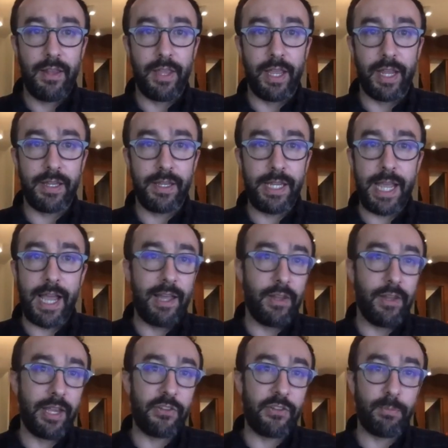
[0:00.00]
like yeah, I
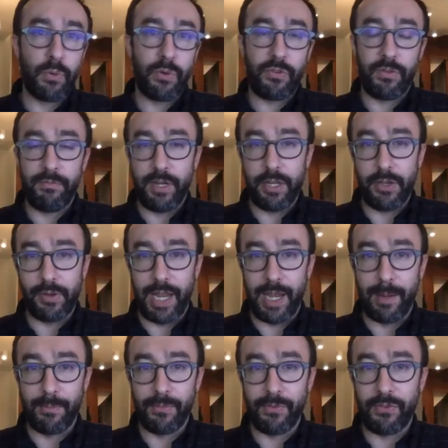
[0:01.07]
like sports and video
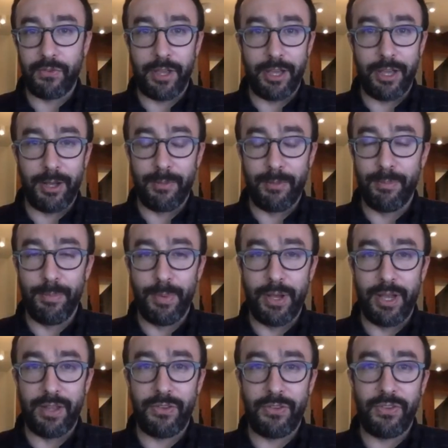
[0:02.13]
games, um,
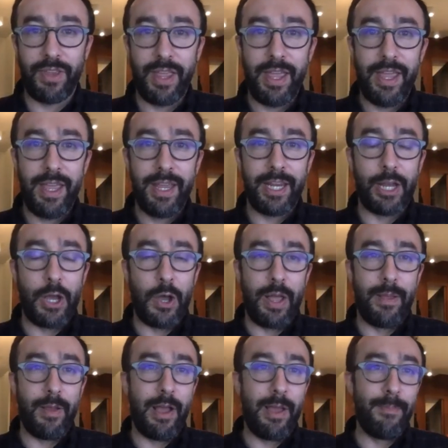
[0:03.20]
but you know
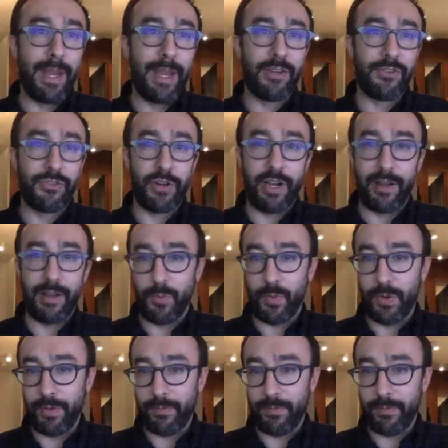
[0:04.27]
I, am making sure I